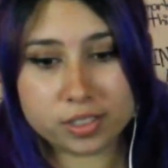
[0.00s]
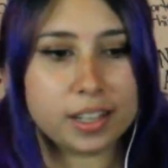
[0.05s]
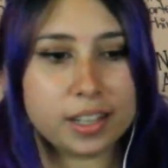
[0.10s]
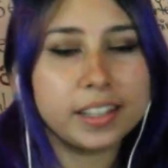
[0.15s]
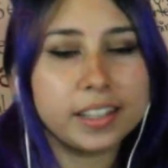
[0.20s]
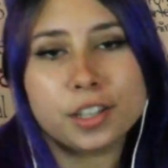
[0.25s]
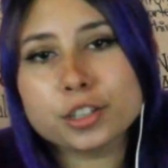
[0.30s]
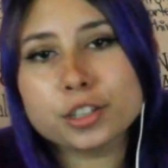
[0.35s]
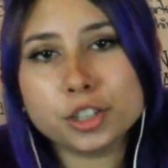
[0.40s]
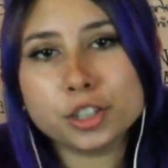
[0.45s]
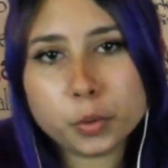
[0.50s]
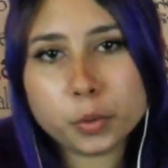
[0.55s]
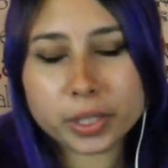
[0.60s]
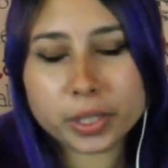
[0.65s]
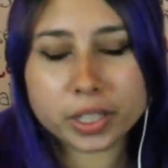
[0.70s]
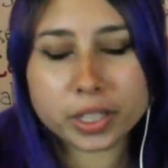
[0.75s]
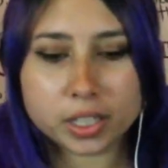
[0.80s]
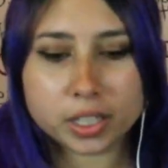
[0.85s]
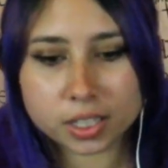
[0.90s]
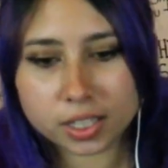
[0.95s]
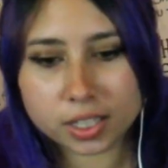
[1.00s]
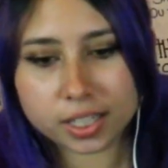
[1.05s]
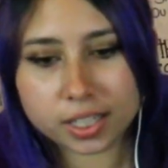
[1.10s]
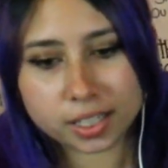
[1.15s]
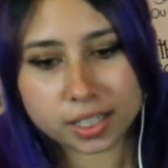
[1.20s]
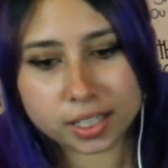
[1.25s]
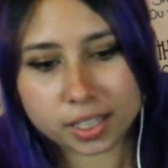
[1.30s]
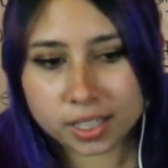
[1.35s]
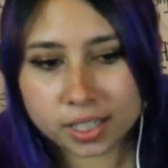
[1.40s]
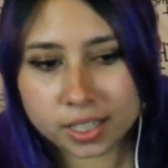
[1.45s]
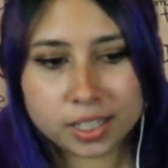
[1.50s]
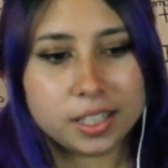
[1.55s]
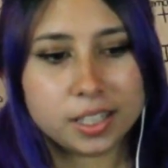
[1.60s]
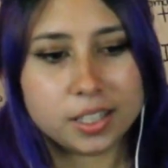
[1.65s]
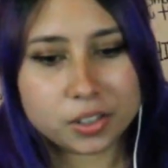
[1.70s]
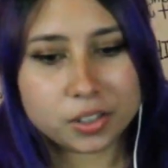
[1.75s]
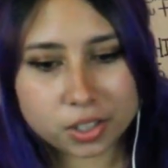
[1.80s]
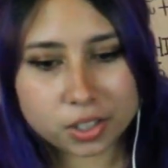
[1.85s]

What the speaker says: like they're doing here. Like, you